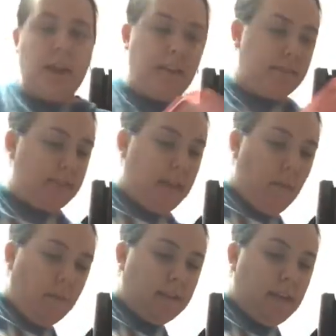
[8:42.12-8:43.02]
kind of see
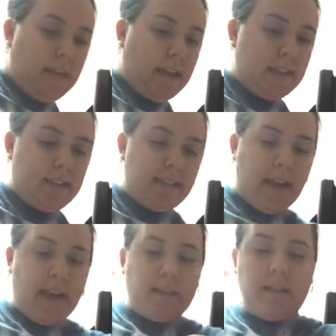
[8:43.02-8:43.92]
once they get
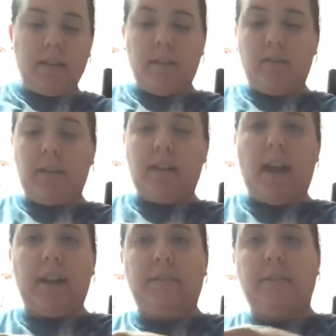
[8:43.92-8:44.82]
set, you can
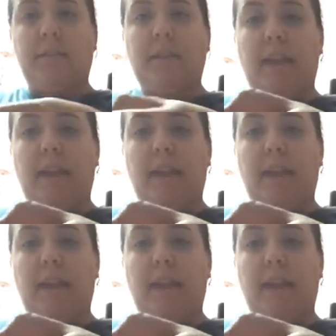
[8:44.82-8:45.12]
kind of just